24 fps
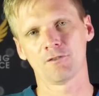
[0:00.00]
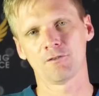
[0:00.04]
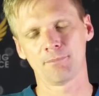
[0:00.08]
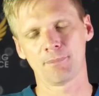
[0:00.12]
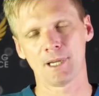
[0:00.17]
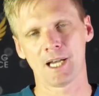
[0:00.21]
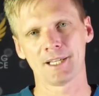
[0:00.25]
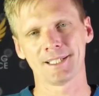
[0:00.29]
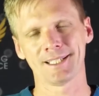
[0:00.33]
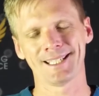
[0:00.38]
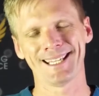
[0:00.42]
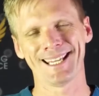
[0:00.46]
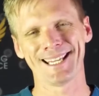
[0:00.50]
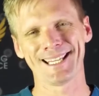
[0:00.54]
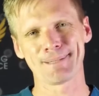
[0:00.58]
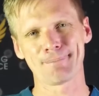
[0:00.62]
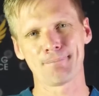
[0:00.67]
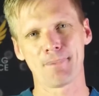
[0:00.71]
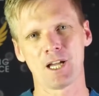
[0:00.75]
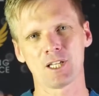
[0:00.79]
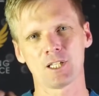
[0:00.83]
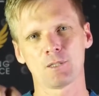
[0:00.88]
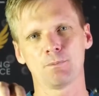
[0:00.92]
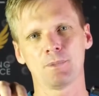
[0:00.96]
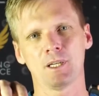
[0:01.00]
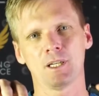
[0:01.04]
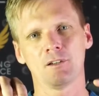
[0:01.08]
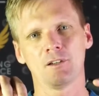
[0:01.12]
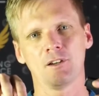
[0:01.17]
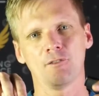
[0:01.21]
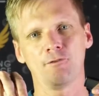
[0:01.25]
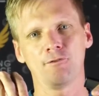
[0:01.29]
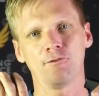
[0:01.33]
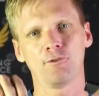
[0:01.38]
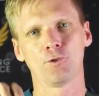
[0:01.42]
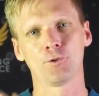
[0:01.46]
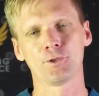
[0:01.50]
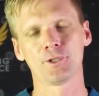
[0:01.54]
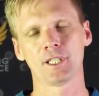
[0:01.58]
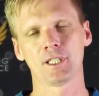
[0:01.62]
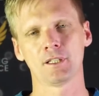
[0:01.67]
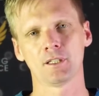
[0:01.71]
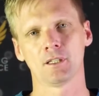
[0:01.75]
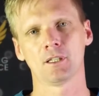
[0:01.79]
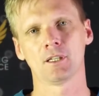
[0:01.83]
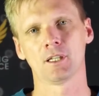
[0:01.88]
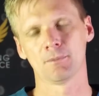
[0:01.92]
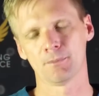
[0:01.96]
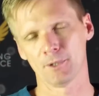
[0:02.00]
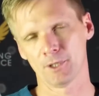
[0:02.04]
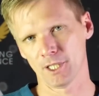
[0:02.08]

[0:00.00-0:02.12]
of putty is much better at forcing the light